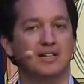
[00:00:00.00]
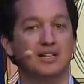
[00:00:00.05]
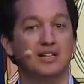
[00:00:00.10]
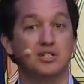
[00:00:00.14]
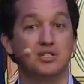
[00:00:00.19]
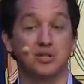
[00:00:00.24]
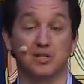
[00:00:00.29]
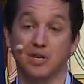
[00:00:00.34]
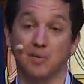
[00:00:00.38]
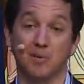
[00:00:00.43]

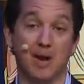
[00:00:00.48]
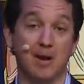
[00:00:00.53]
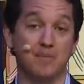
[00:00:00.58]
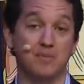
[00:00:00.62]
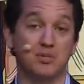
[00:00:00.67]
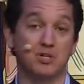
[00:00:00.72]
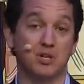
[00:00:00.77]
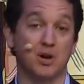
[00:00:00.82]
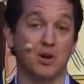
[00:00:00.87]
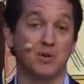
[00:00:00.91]
So they rape.
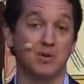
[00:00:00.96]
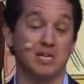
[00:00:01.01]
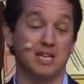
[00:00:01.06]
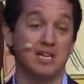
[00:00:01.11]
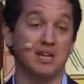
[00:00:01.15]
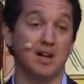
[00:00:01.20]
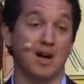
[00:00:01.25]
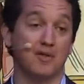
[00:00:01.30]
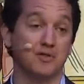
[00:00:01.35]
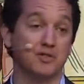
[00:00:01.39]
So
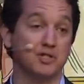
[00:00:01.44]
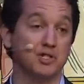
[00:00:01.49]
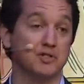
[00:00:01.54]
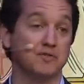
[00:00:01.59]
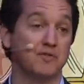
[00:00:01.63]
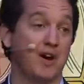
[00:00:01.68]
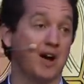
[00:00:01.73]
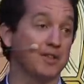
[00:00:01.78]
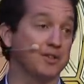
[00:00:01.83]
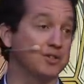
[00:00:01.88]
he offers his
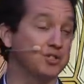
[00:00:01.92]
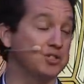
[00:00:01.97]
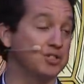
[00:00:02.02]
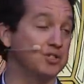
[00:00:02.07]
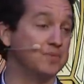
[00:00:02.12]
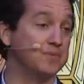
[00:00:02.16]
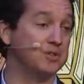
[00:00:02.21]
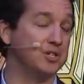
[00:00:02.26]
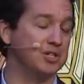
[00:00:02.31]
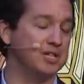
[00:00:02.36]
fathers
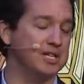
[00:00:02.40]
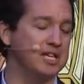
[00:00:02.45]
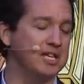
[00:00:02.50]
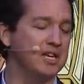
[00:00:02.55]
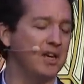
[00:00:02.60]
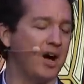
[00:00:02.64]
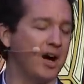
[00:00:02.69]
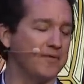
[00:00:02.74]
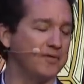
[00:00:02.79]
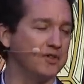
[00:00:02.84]
to
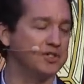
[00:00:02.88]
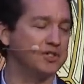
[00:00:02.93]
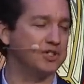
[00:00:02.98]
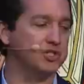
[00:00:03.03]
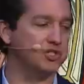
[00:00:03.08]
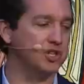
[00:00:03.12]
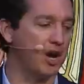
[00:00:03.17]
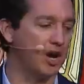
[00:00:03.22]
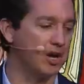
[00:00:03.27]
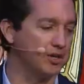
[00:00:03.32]
he offers
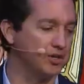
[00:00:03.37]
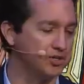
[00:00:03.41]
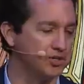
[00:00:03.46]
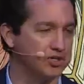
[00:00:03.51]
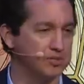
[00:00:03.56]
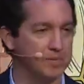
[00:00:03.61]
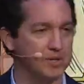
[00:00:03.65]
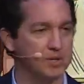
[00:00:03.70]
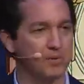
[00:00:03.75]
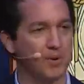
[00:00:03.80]
his daughters
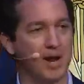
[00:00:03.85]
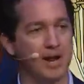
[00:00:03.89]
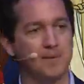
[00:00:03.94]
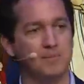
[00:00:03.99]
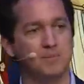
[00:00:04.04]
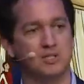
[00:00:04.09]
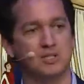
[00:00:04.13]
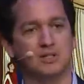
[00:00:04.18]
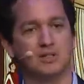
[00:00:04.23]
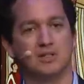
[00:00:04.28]
to be
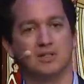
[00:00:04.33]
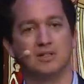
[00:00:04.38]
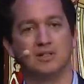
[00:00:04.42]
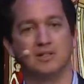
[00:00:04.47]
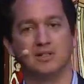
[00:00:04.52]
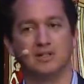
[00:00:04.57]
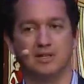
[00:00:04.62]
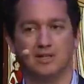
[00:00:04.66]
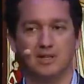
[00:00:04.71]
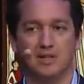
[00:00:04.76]
raped.
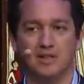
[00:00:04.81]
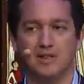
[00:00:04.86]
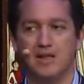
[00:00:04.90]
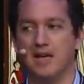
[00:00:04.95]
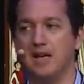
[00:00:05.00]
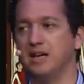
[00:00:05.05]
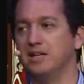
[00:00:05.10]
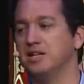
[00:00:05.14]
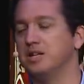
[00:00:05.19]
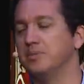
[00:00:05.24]

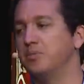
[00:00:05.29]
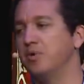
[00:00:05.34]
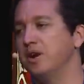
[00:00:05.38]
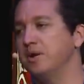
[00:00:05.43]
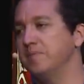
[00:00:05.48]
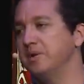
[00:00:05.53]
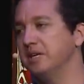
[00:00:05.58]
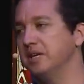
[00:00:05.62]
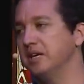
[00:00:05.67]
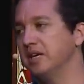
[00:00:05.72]
They end up
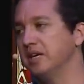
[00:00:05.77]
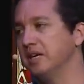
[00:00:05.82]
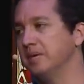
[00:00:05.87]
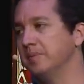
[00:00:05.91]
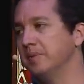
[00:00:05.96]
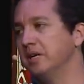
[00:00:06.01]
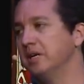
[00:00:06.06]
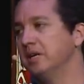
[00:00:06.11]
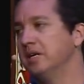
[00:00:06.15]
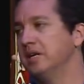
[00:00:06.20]
raping
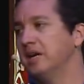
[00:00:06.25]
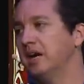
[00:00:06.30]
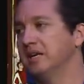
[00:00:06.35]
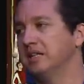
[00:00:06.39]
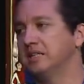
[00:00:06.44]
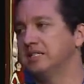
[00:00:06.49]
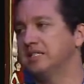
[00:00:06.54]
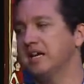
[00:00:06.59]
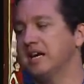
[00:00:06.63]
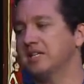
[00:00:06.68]
him.
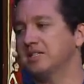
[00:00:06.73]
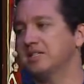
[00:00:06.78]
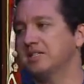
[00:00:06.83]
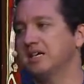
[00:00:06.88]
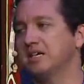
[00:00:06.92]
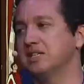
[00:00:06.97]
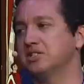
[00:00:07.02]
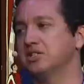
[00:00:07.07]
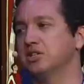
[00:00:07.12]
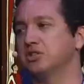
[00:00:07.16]
And the text
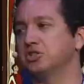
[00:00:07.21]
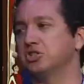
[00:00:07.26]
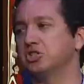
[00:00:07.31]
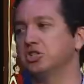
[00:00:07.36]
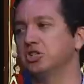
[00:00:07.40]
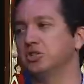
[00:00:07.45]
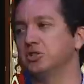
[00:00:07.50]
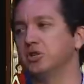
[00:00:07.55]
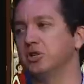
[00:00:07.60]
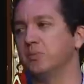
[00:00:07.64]
says their
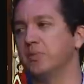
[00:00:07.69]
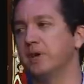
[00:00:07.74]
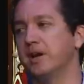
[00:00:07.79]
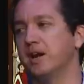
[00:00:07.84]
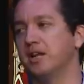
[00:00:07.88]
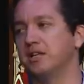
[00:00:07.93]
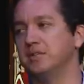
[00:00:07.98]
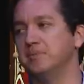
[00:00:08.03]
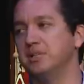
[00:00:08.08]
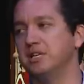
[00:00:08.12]
children went
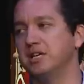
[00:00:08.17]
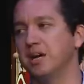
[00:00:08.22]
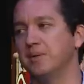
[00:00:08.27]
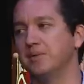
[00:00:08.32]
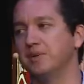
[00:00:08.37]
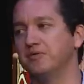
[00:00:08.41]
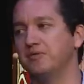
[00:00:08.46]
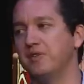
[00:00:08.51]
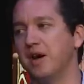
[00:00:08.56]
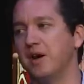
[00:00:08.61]
on to
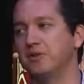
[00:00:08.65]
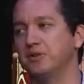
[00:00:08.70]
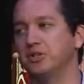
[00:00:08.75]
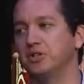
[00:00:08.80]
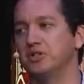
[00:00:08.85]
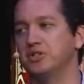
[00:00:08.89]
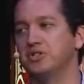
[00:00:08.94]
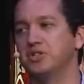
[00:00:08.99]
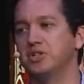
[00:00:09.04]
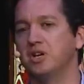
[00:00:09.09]
become the
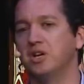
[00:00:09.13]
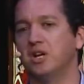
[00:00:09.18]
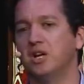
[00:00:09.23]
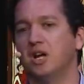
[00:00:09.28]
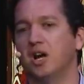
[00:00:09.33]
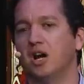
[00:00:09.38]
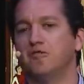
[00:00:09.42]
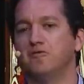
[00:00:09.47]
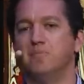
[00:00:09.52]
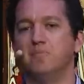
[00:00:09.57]
founders
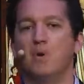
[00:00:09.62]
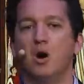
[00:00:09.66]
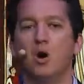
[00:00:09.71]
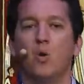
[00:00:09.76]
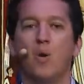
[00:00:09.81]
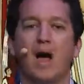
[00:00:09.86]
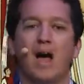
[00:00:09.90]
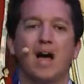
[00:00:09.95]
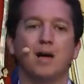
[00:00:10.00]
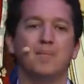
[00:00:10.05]
of
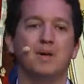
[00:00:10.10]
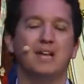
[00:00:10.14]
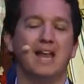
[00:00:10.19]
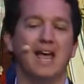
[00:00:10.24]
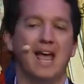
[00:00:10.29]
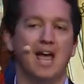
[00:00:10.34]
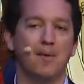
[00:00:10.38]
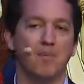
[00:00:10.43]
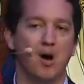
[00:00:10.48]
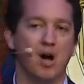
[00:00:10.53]
Moab
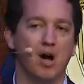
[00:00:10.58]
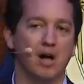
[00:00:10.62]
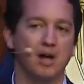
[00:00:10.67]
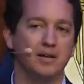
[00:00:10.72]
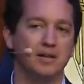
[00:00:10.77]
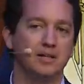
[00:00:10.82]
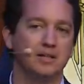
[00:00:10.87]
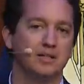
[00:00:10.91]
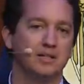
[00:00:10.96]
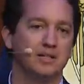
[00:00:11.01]
and
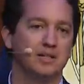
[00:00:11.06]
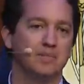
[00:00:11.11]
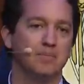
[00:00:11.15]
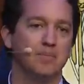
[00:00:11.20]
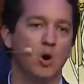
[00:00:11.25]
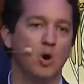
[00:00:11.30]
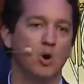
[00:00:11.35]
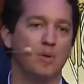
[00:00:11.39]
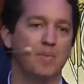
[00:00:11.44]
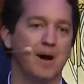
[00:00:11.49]
Ammon,
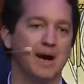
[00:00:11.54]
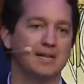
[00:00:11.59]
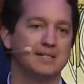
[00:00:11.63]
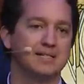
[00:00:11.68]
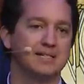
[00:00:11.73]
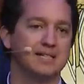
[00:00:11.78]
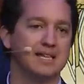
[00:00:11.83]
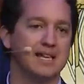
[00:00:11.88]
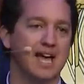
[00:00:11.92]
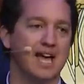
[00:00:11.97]

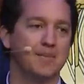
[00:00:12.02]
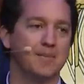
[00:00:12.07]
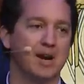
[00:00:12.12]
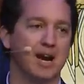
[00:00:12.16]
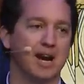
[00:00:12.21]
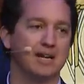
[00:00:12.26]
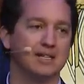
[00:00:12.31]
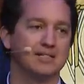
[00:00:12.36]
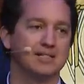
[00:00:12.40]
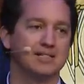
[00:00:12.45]
Moabites and the
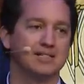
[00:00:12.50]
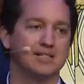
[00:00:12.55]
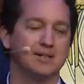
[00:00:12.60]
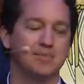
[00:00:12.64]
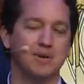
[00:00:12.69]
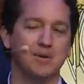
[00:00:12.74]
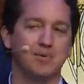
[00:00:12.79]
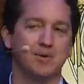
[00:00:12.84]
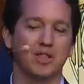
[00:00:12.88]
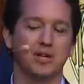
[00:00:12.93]
Ammonites, the
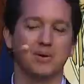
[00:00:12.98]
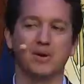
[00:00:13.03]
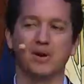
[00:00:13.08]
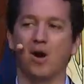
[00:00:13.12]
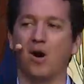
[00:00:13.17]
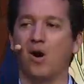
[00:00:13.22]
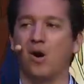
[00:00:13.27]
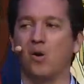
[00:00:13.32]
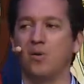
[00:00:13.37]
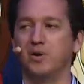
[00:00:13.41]
people that would
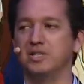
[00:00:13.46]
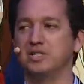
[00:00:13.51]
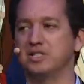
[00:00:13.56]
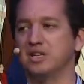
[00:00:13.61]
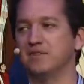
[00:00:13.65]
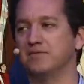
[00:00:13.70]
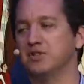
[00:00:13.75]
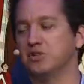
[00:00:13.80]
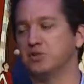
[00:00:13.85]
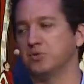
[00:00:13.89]
always
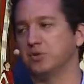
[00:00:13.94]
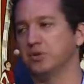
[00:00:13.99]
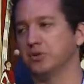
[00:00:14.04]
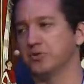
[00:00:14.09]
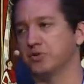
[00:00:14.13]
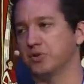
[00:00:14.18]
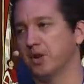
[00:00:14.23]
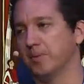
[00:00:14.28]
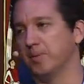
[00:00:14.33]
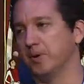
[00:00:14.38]
give Israel
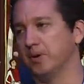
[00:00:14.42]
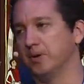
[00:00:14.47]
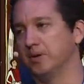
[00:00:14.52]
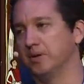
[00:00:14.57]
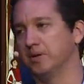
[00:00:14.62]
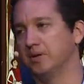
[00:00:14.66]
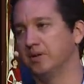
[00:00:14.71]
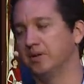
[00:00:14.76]
trouble